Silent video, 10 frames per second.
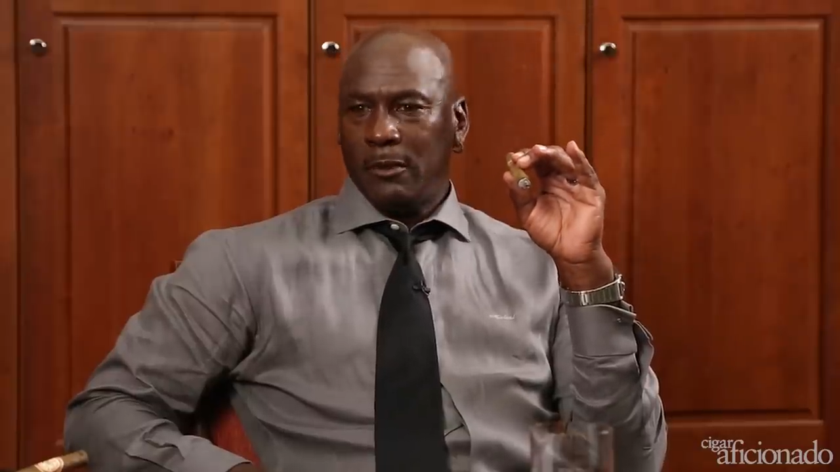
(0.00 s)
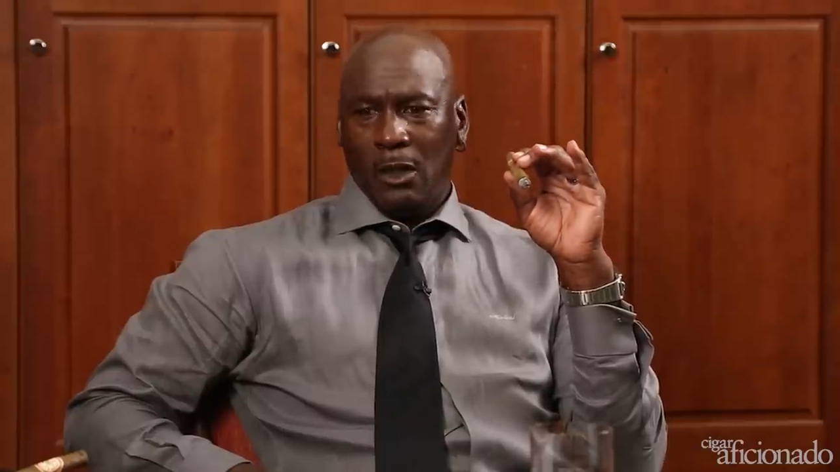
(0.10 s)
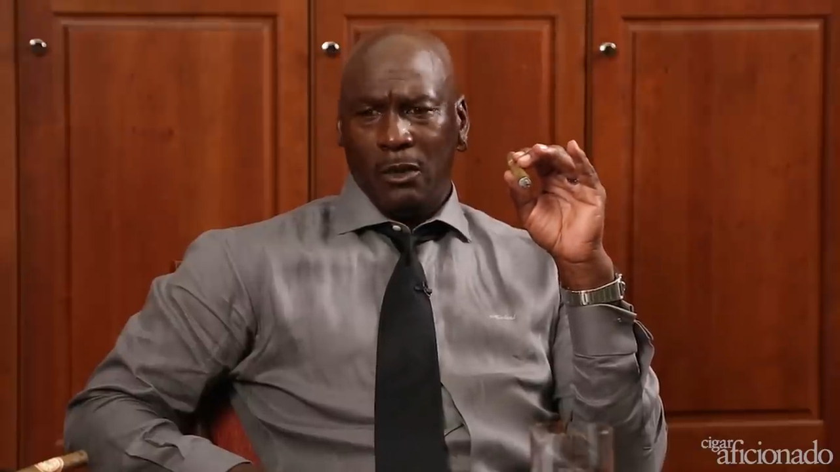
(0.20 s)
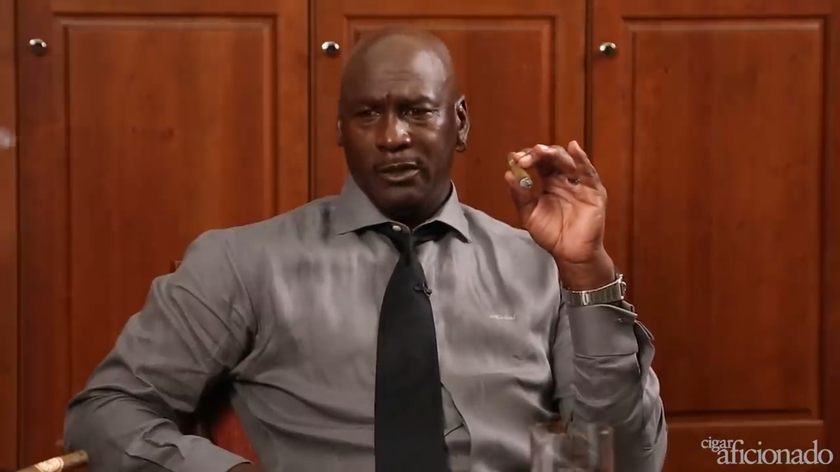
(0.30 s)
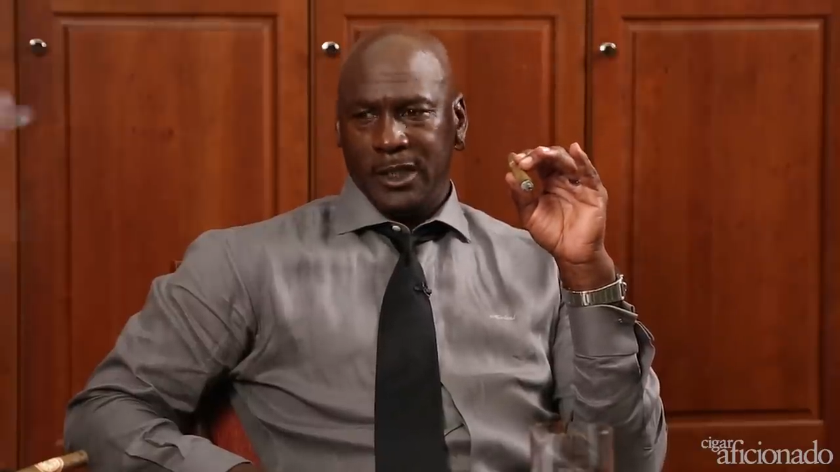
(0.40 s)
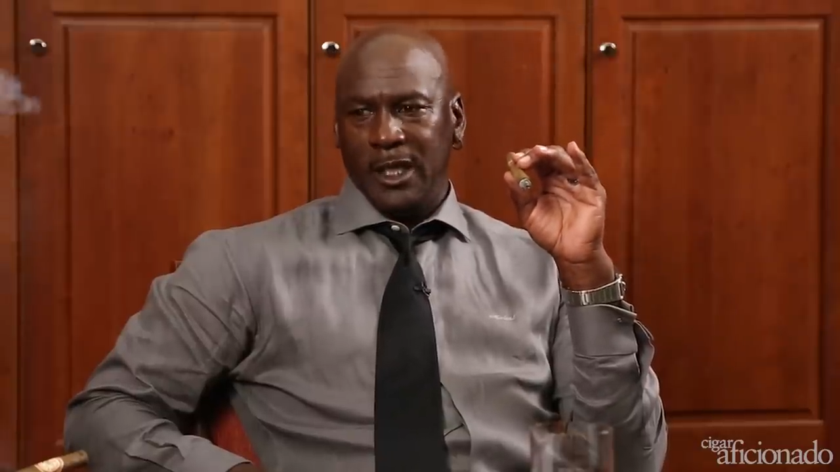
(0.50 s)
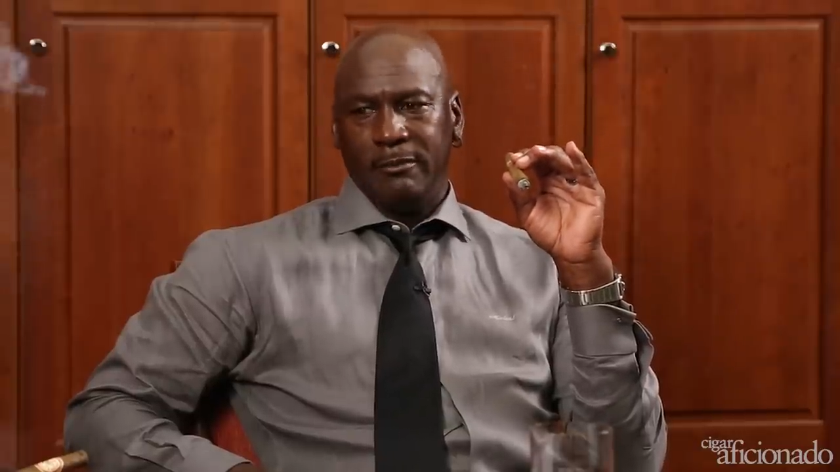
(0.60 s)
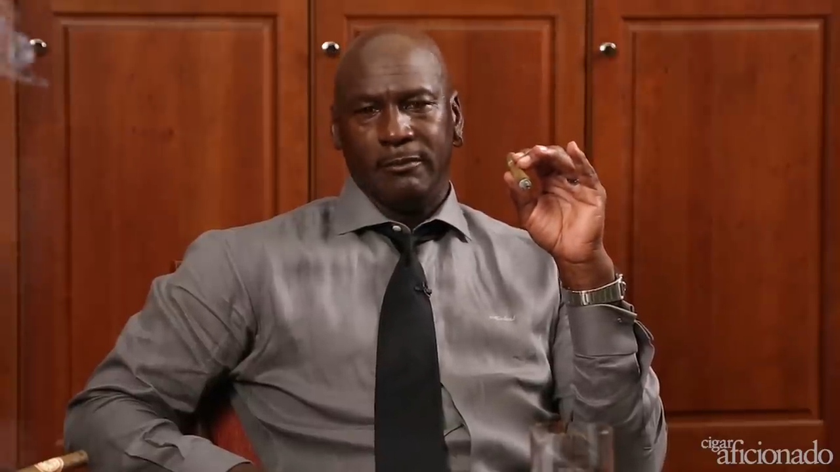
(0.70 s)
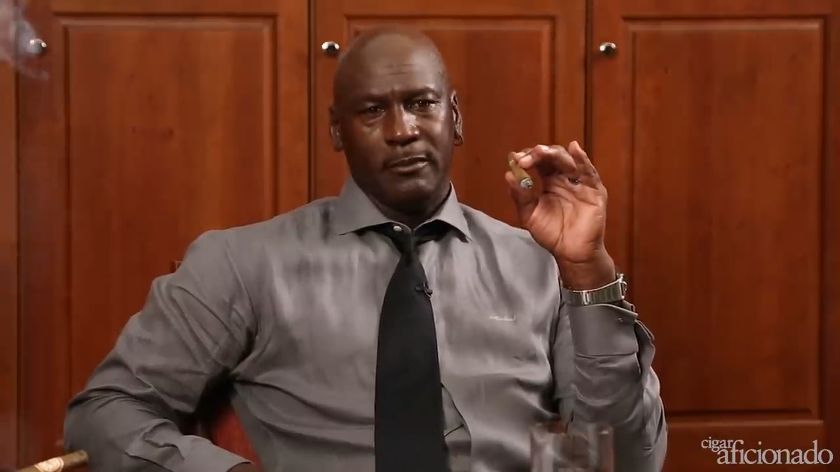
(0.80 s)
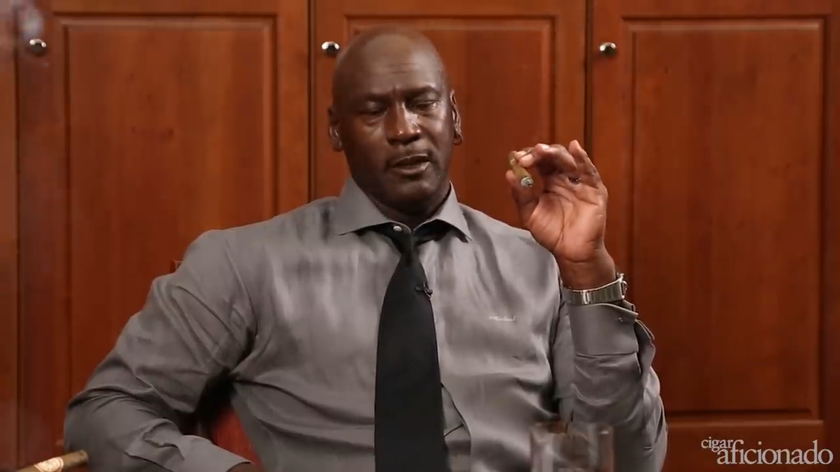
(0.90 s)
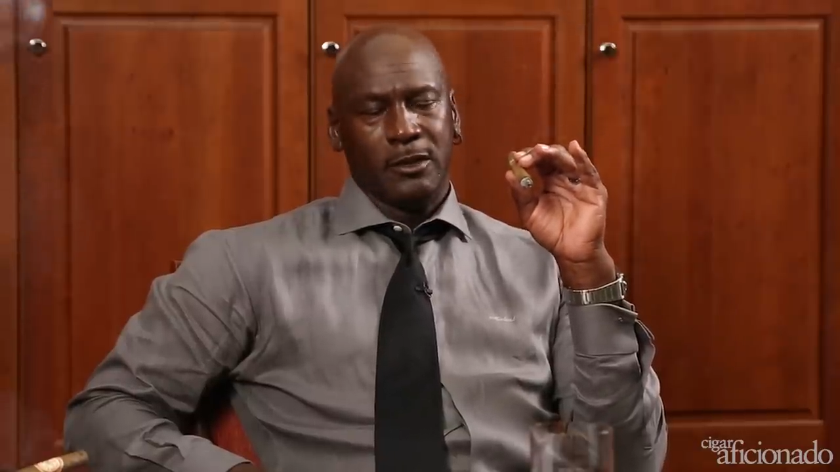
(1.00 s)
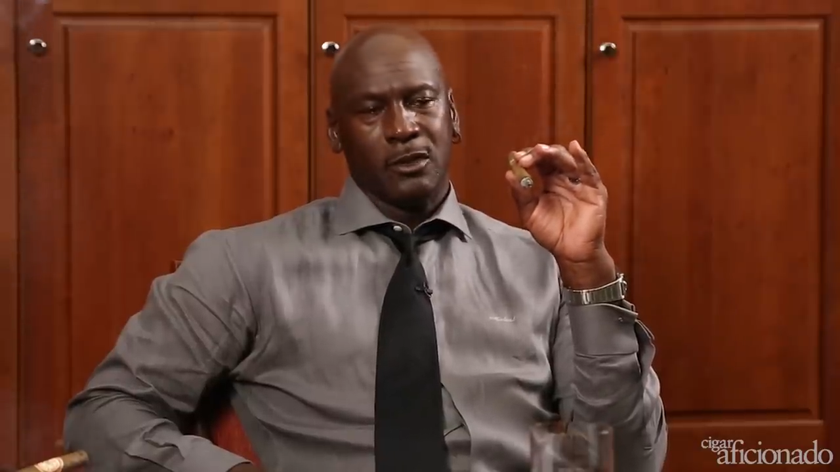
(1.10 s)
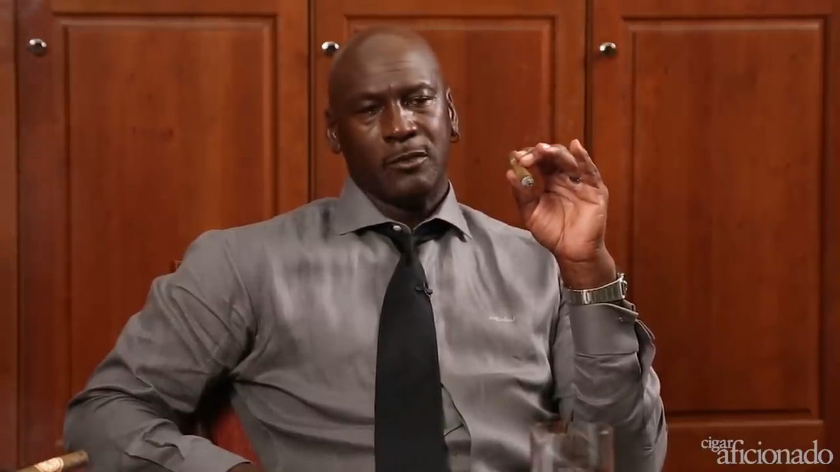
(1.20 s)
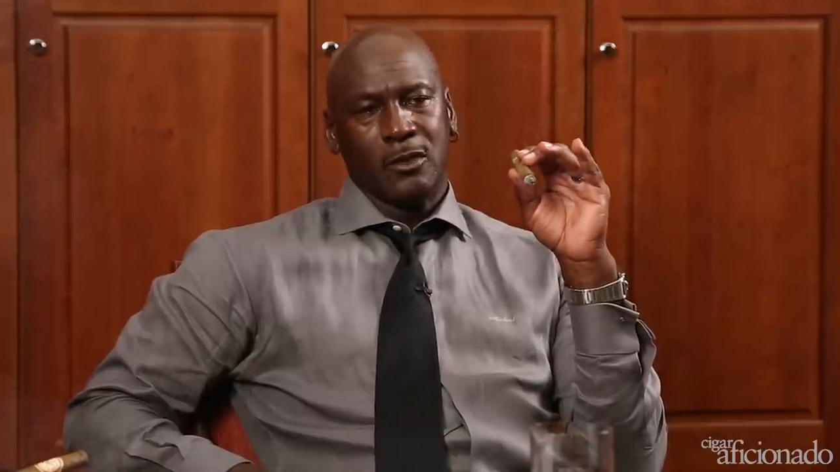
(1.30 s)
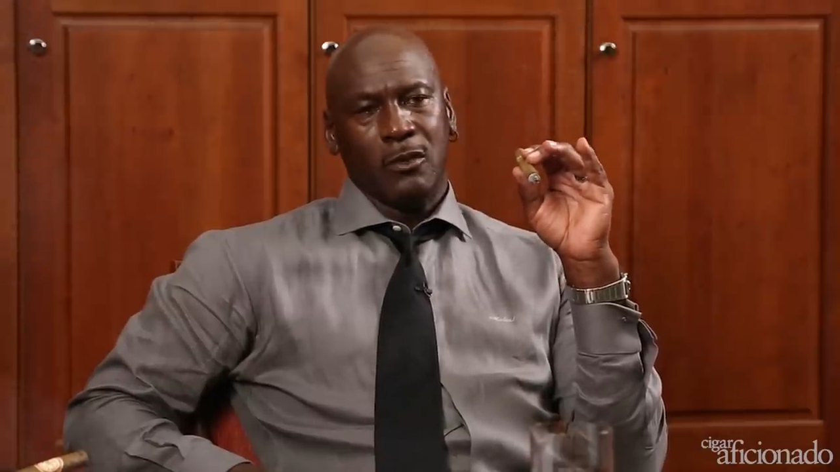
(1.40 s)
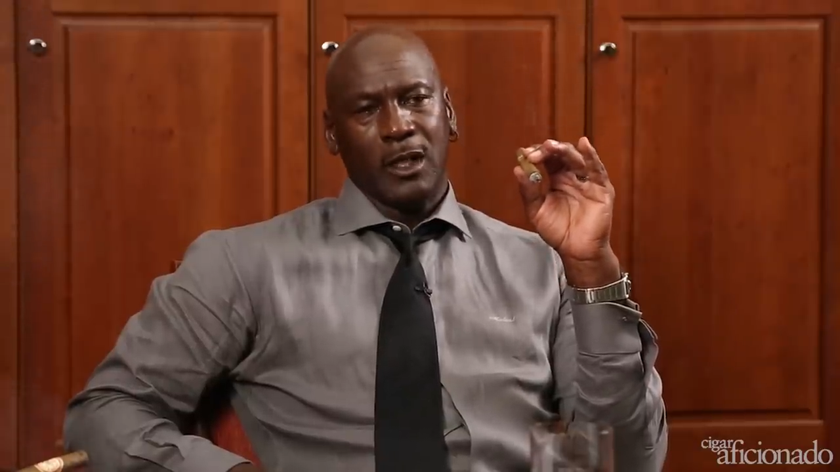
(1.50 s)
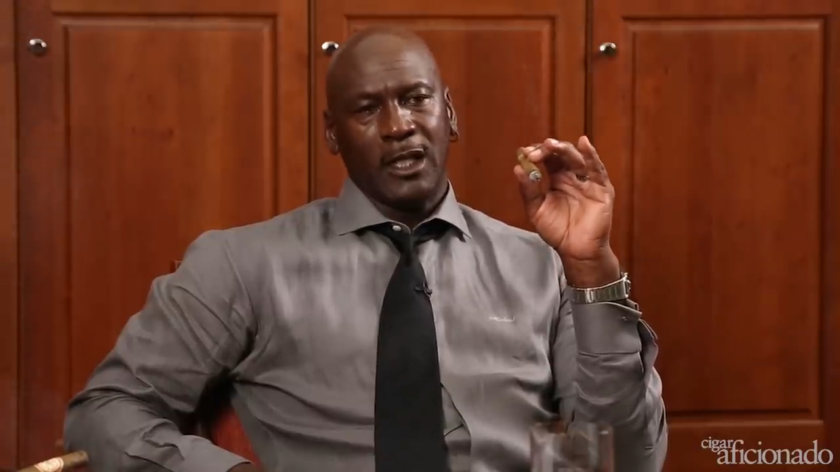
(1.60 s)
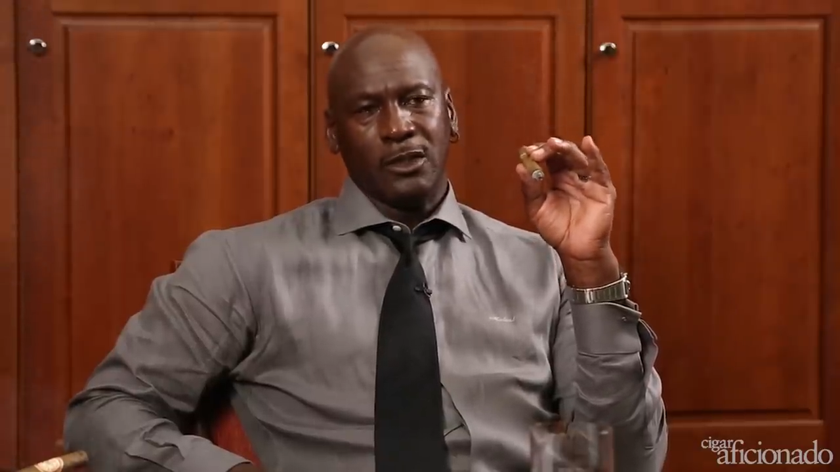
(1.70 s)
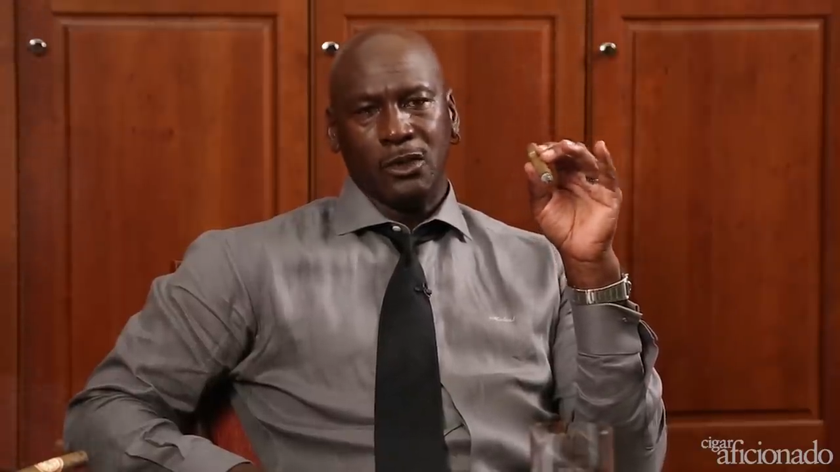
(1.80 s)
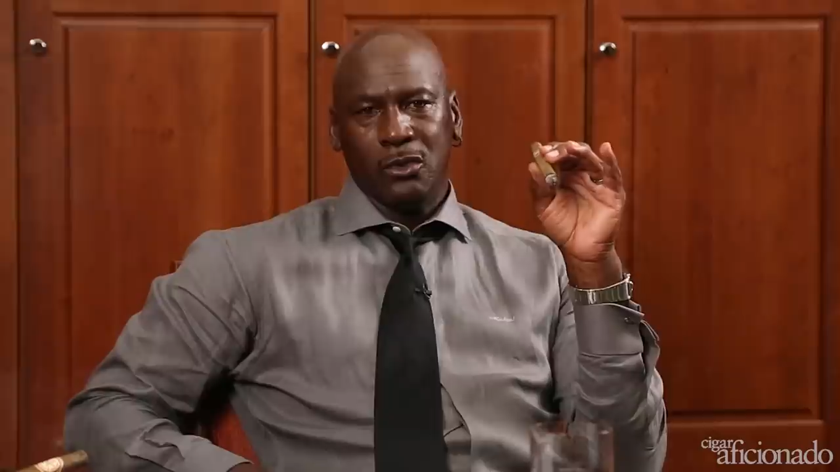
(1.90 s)
all the time in terms of what
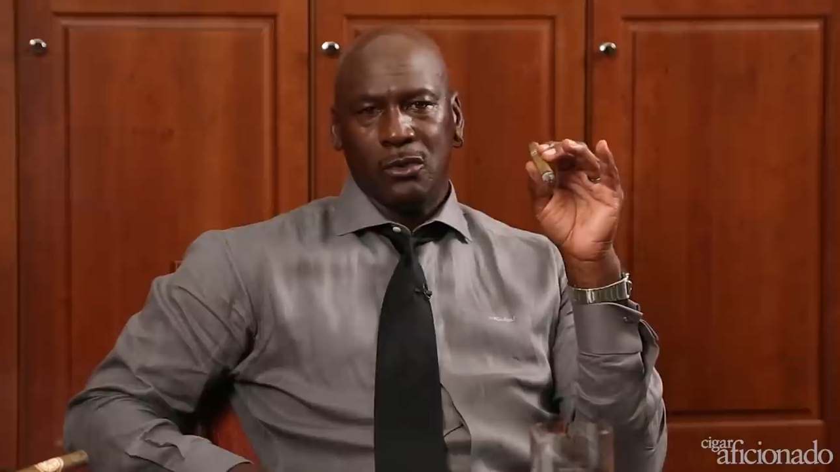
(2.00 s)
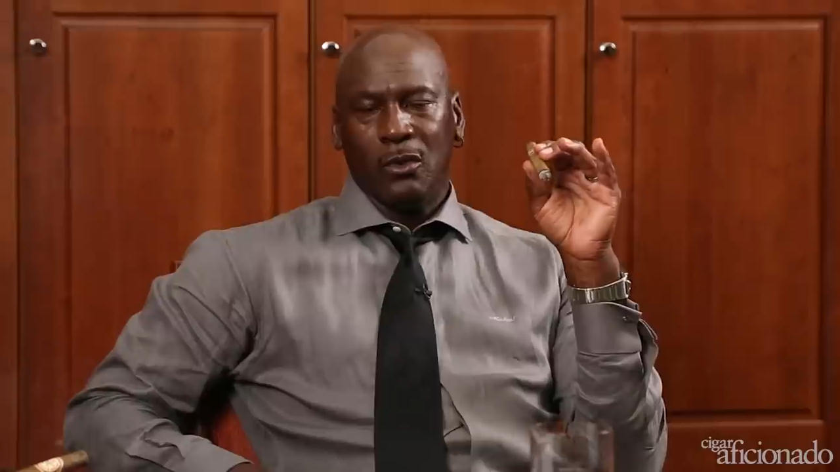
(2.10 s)
I do,